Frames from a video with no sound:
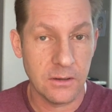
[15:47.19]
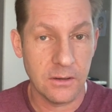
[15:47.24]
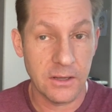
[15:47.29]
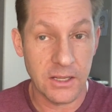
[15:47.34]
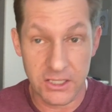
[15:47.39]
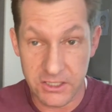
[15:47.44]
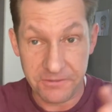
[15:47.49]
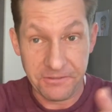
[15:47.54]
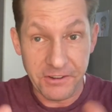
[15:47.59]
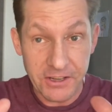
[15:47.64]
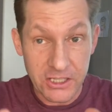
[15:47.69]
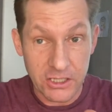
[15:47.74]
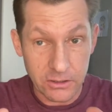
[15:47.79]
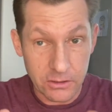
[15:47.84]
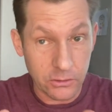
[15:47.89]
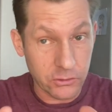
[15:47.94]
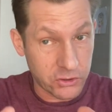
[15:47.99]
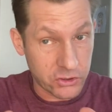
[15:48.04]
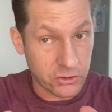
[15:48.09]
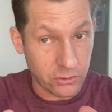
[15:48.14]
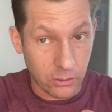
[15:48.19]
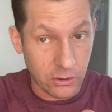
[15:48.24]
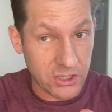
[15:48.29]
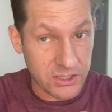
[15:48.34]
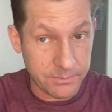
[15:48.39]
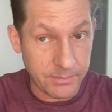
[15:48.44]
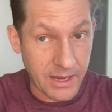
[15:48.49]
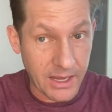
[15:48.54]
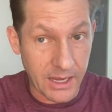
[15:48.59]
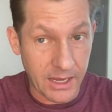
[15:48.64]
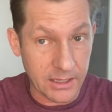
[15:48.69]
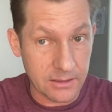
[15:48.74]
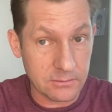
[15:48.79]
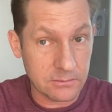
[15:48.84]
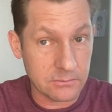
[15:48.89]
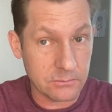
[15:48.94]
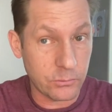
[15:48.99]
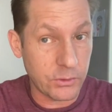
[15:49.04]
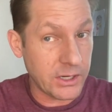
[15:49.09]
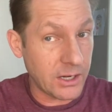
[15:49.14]
It's physical stores, man.
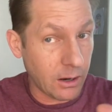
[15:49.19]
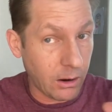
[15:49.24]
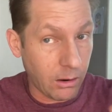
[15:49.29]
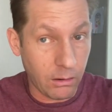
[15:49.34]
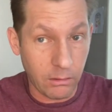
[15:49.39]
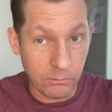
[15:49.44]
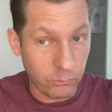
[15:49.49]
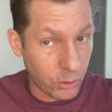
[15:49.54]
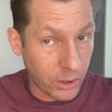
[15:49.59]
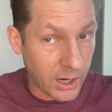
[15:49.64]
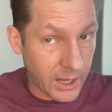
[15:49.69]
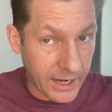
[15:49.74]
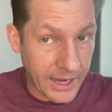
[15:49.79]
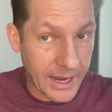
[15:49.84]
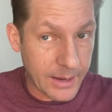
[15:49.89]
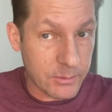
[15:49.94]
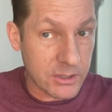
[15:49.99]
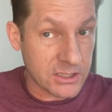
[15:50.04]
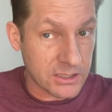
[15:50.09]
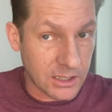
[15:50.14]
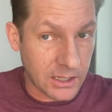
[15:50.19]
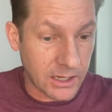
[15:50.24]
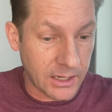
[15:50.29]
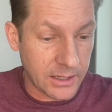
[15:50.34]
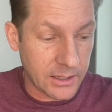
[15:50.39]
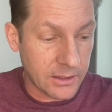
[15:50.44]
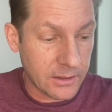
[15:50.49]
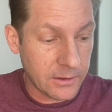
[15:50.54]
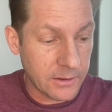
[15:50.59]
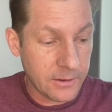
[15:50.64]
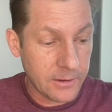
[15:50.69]
We're not Amazon.